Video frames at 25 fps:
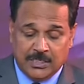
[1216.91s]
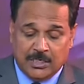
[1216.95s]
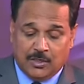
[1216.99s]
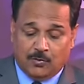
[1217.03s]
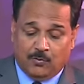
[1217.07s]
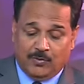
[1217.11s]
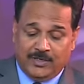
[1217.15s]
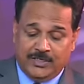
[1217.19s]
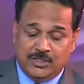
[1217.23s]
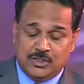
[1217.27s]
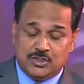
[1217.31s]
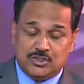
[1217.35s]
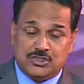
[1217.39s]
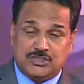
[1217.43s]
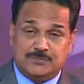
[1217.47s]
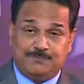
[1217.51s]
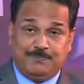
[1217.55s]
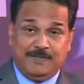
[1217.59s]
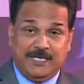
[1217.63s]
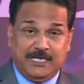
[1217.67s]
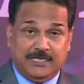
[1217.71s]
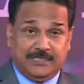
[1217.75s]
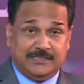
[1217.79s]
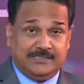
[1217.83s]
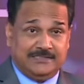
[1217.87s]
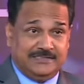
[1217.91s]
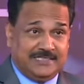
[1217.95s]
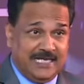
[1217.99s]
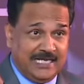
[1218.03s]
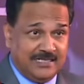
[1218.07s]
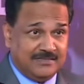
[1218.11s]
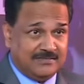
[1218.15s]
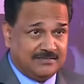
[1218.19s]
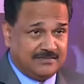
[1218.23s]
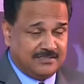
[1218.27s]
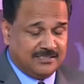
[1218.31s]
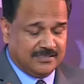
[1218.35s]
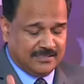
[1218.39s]
When you speak
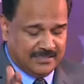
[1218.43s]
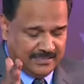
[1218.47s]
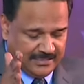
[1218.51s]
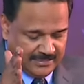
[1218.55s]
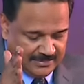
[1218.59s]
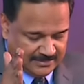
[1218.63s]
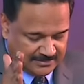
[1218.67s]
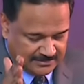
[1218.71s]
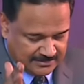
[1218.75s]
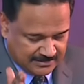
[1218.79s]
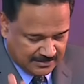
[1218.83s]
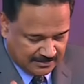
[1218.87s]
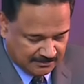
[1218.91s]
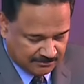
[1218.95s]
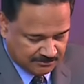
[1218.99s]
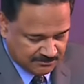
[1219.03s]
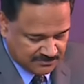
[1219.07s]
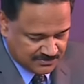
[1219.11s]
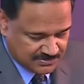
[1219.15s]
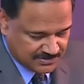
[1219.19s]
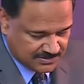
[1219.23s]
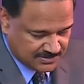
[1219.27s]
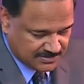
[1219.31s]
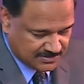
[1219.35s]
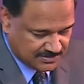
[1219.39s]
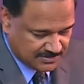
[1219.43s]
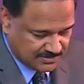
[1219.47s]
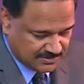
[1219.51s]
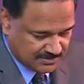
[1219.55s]
death, it comes.